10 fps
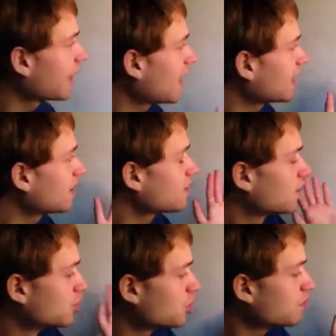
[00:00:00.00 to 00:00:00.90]
And
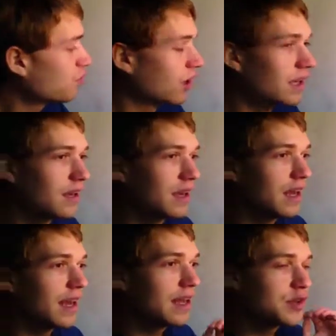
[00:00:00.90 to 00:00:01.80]
dew point
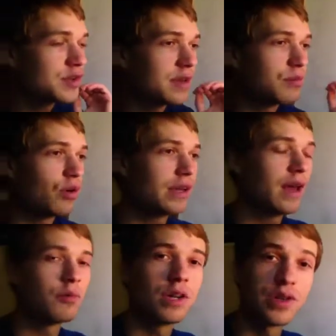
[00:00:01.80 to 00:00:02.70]
is the point
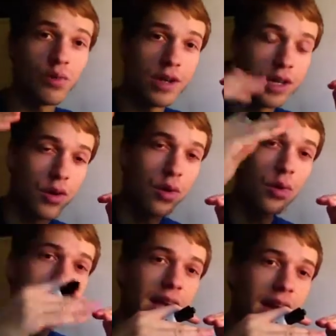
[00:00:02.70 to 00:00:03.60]
at which, when you cool
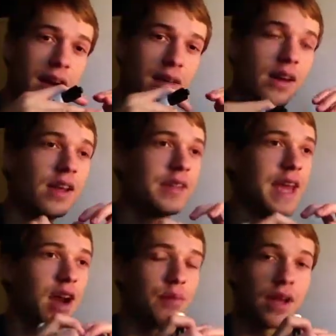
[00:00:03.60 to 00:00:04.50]
the air
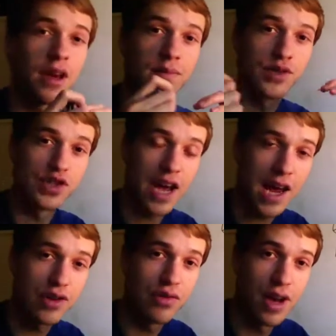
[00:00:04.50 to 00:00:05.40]
becomes
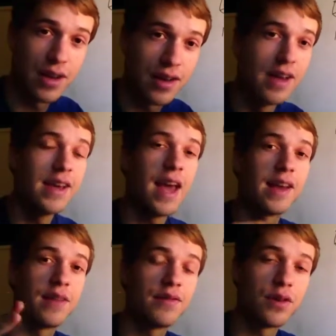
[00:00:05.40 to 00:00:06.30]
saturated, and
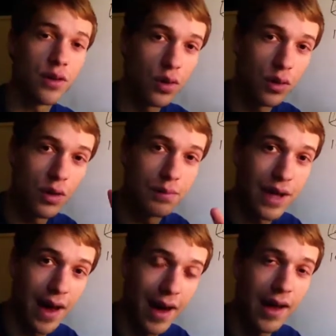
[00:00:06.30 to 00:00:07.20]
if you cool it
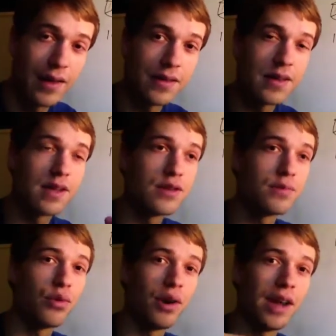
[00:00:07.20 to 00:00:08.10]
beyond the dew
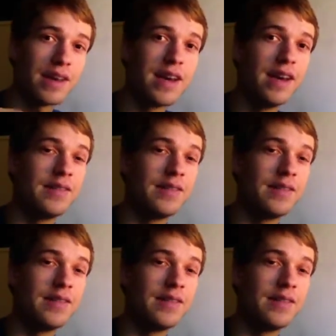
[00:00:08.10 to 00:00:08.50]
point,